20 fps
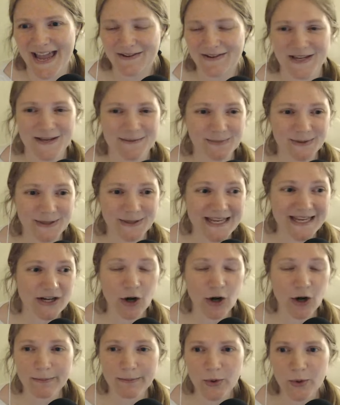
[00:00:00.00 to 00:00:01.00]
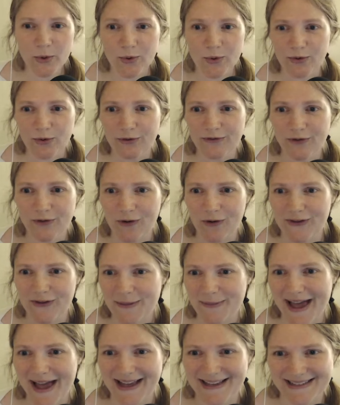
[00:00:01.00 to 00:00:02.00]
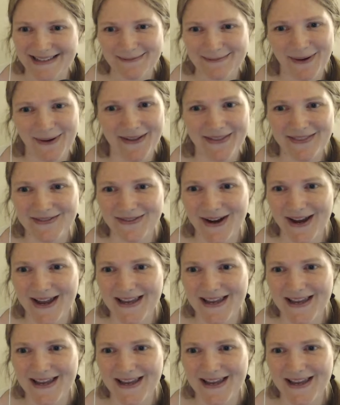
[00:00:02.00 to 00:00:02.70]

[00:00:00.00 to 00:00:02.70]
completed her move over the past month, right?